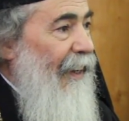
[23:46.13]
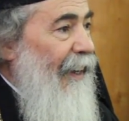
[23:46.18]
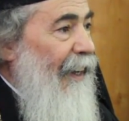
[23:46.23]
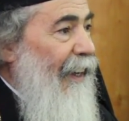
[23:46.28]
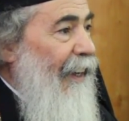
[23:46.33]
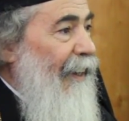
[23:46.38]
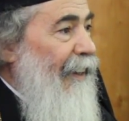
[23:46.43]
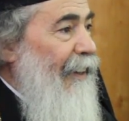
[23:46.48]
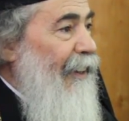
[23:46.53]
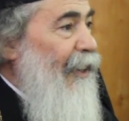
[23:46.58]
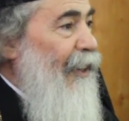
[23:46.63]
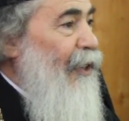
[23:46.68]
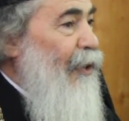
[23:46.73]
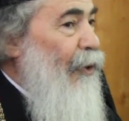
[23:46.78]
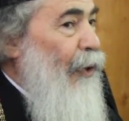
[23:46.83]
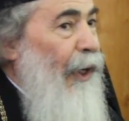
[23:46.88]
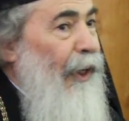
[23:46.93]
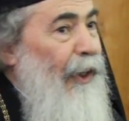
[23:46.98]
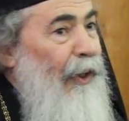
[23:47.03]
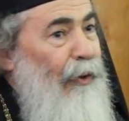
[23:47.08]
and is
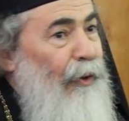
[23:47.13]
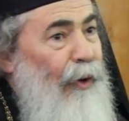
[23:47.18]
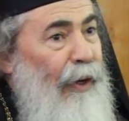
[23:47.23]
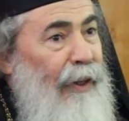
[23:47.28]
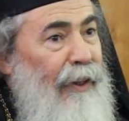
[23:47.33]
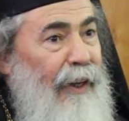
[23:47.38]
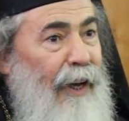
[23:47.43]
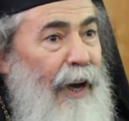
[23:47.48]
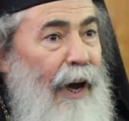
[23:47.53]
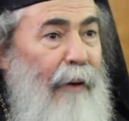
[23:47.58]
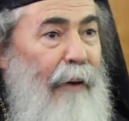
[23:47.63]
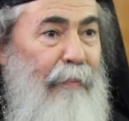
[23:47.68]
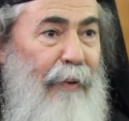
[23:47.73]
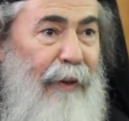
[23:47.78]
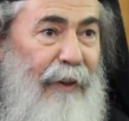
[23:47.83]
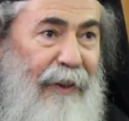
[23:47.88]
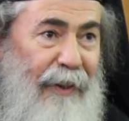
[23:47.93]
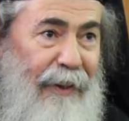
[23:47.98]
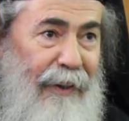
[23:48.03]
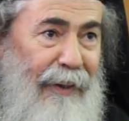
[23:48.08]
going to end up
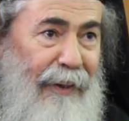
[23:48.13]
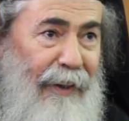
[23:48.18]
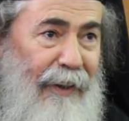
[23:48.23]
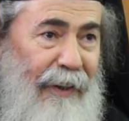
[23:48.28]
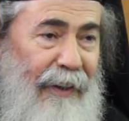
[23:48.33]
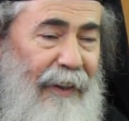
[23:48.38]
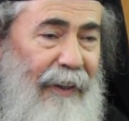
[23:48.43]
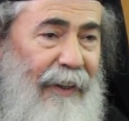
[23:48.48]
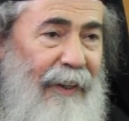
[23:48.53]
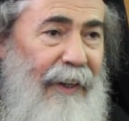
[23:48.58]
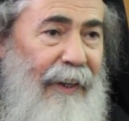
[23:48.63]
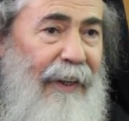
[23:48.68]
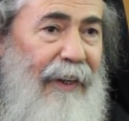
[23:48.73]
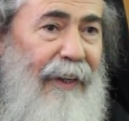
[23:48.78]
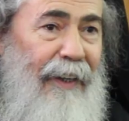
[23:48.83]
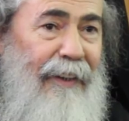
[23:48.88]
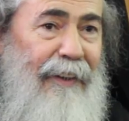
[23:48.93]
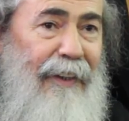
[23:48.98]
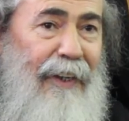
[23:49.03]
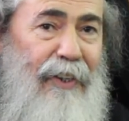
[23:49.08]
in here.
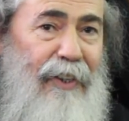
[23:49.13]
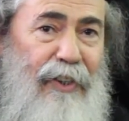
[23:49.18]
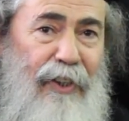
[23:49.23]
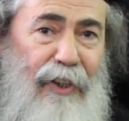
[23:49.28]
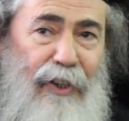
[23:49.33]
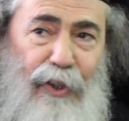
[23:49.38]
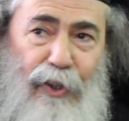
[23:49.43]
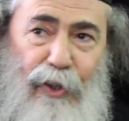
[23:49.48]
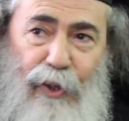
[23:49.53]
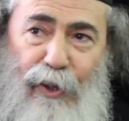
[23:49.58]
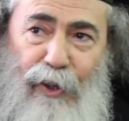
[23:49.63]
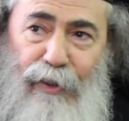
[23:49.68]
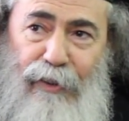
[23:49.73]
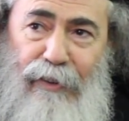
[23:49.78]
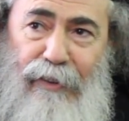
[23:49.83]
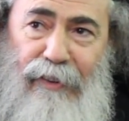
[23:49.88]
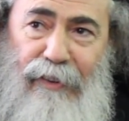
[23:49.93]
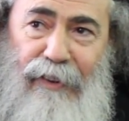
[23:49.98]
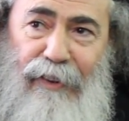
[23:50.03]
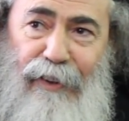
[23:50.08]
And as St.
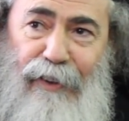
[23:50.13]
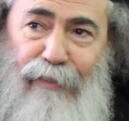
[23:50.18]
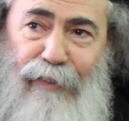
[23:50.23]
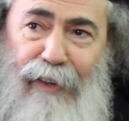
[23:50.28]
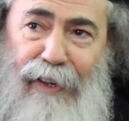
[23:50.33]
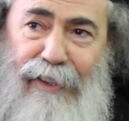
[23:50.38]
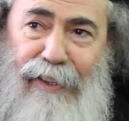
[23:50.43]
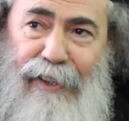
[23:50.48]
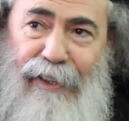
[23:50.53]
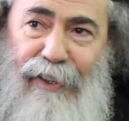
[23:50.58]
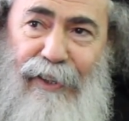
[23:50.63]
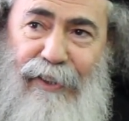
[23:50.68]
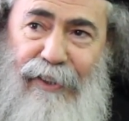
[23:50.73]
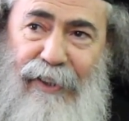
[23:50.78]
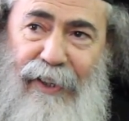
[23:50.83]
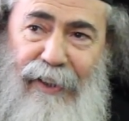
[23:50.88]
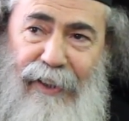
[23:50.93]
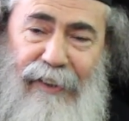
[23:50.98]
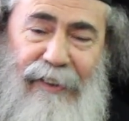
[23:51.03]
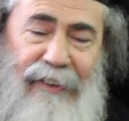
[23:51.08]
John the Evangelist
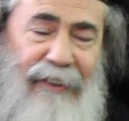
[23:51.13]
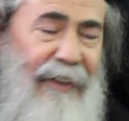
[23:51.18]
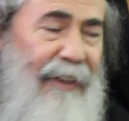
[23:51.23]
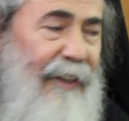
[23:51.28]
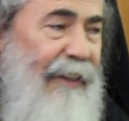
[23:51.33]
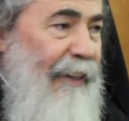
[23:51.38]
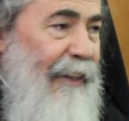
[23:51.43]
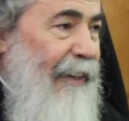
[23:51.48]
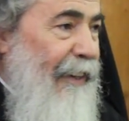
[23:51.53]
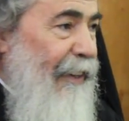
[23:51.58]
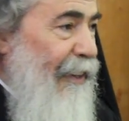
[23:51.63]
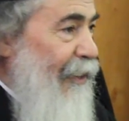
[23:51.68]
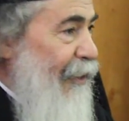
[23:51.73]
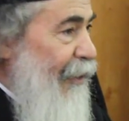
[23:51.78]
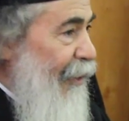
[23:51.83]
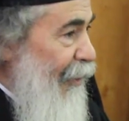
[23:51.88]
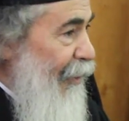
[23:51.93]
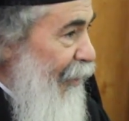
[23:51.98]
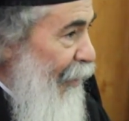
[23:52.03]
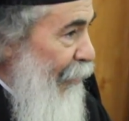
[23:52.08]
says,
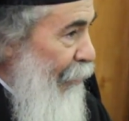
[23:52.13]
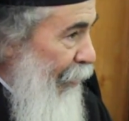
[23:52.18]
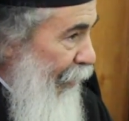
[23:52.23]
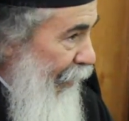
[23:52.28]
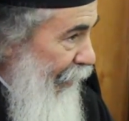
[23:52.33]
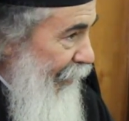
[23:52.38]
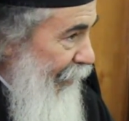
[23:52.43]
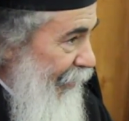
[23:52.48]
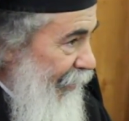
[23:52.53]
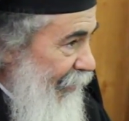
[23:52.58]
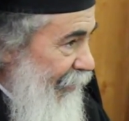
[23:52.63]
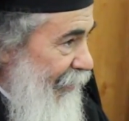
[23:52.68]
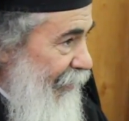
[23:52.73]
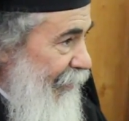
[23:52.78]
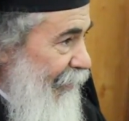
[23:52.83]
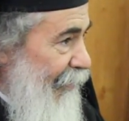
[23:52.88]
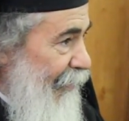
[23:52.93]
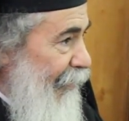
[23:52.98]
this is the place